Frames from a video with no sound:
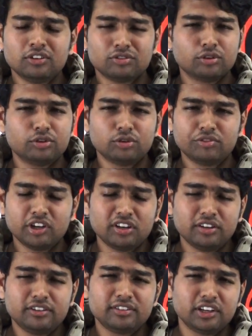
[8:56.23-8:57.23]
so you will
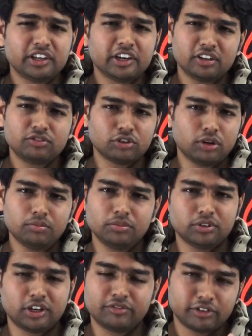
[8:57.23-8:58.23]
easily get a job
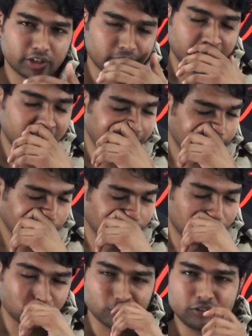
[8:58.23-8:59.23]
after an year
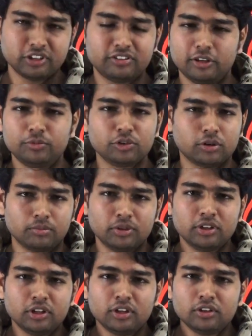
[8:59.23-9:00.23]
also, the same job.
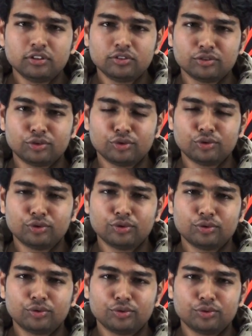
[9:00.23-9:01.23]

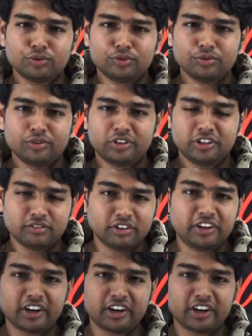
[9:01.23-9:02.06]
So give a